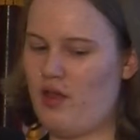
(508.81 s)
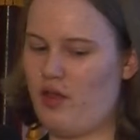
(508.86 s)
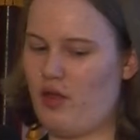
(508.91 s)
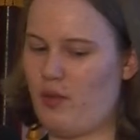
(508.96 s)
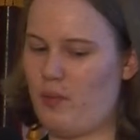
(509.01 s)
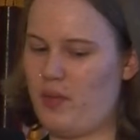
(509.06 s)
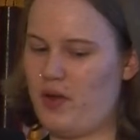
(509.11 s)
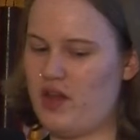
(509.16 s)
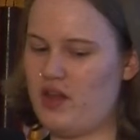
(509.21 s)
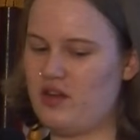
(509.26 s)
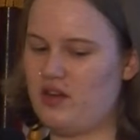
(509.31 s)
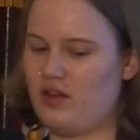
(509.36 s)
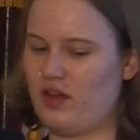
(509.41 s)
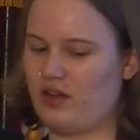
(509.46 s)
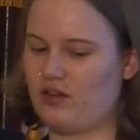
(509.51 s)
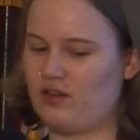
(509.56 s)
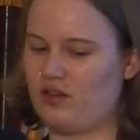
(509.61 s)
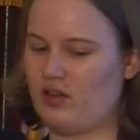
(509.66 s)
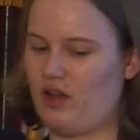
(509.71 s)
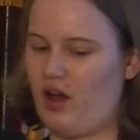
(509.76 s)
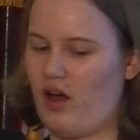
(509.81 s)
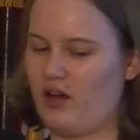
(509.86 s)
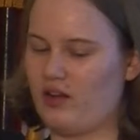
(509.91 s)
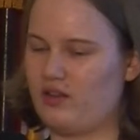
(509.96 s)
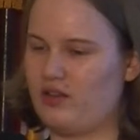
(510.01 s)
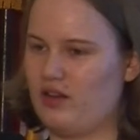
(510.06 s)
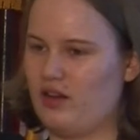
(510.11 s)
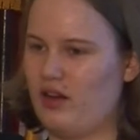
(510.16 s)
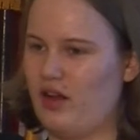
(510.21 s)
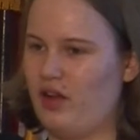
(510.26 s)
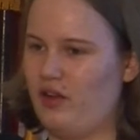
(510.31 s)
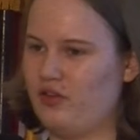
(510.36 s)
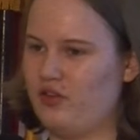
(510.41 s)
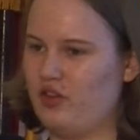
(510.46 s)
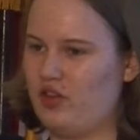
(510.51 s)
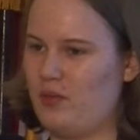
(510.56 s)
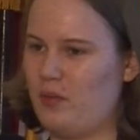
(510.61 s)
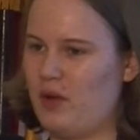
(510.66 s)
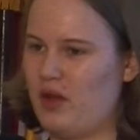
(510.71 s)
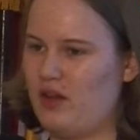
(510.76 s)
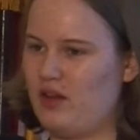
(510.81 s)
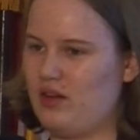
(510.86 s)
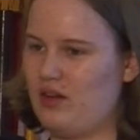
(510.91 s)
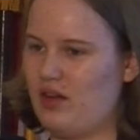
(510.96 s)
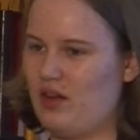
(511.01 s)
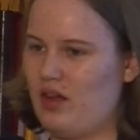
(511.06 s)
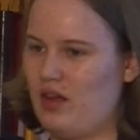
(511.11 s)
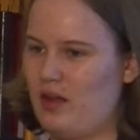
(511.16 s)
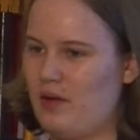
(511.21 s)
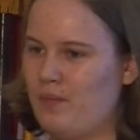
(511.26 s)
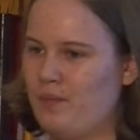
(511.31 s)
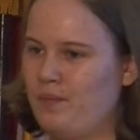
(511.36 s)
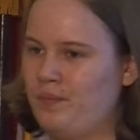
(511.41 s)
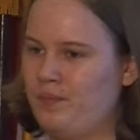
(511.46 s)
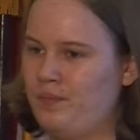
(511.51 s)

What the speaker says: "The B gets lost in LGBT,"